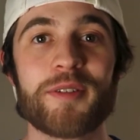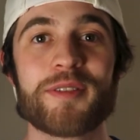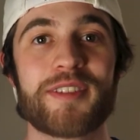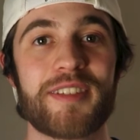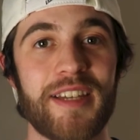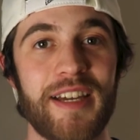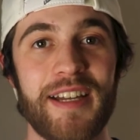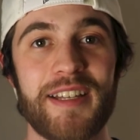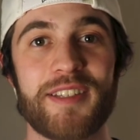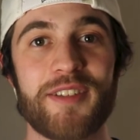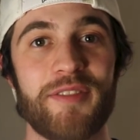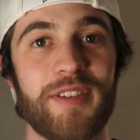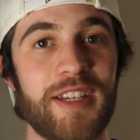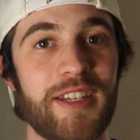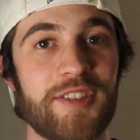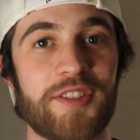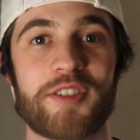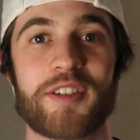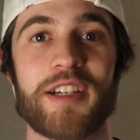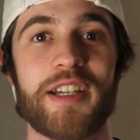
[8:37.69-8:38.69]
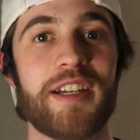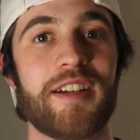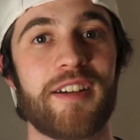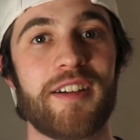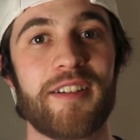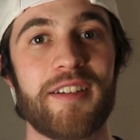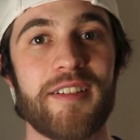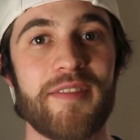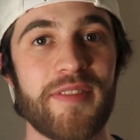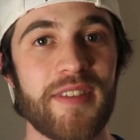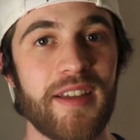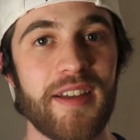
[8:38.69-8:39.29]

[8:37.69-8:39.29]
signs of injury or